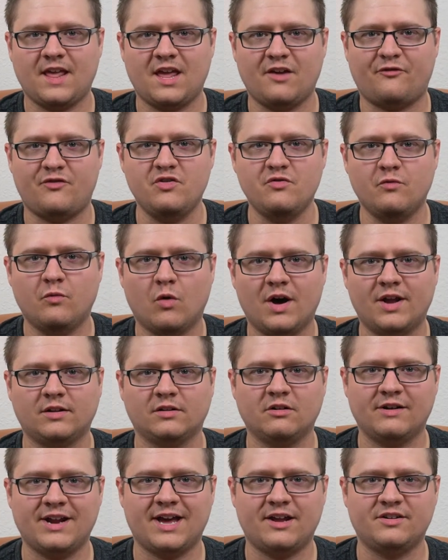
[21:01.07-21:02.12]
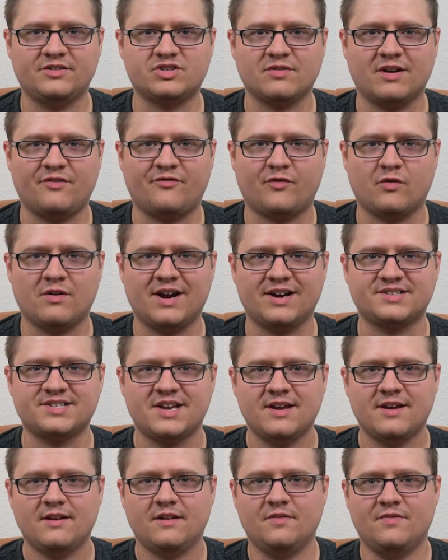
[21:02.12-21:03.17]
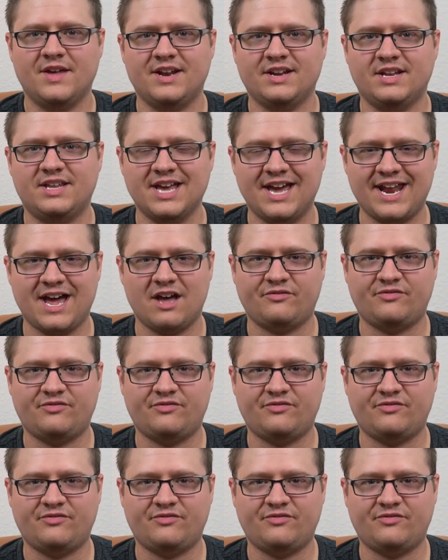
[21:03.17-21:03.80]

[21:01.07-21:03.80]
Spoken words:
if you want to learn how to trade Forex, then get